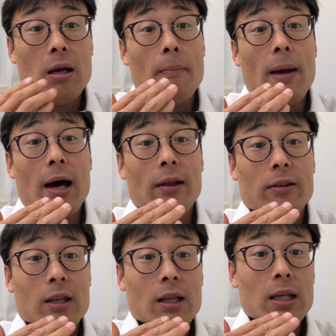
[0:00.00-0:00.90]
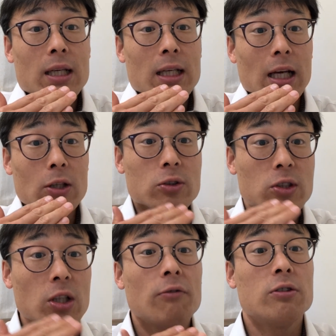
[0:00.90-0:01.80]
mouth
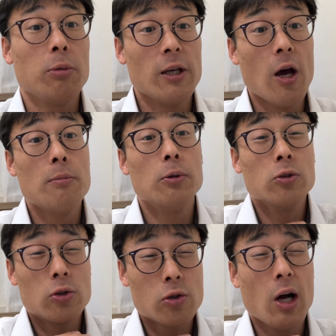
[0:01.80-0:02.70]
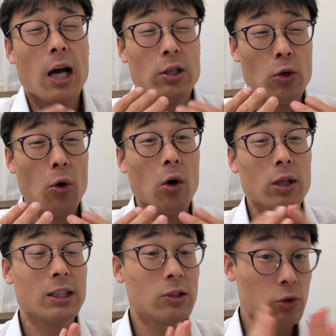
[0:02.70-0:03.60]
conservatively open to try and
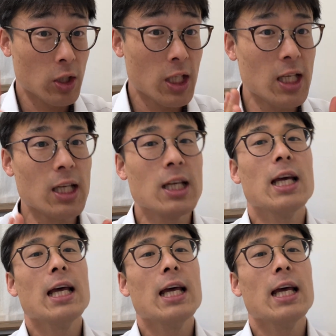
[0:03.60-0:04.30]
yawn. It's tricky.